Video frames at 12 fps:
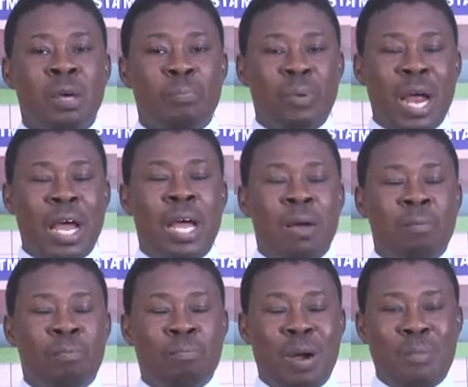
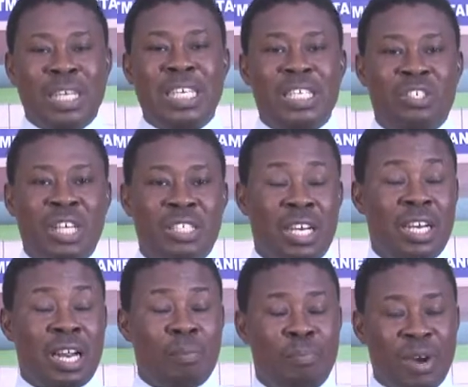public interest
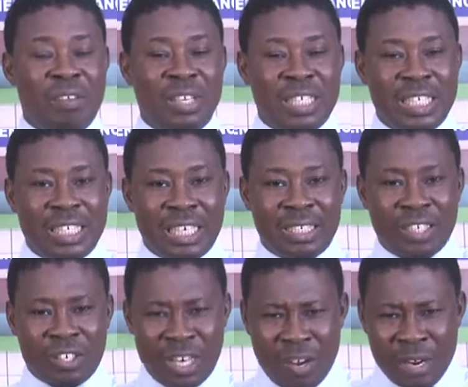rather than private interest.
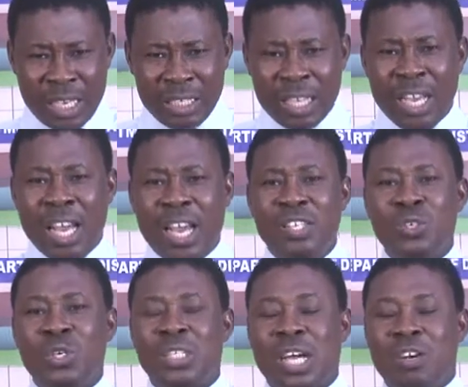In other words,
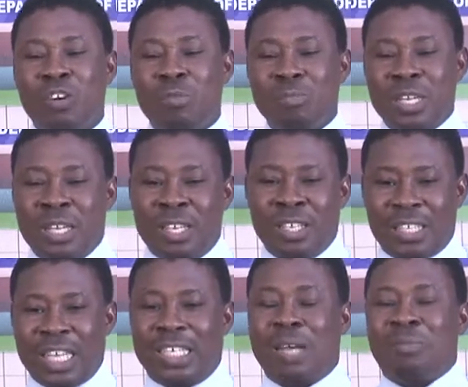NGOs cannot be
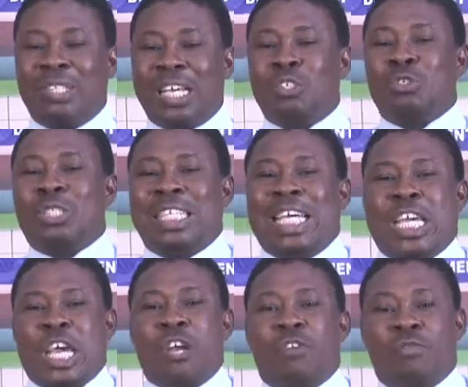set up just to take
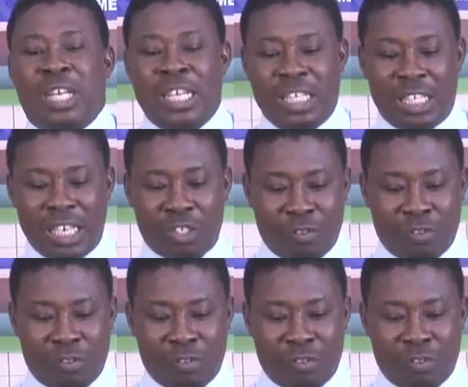care of the interests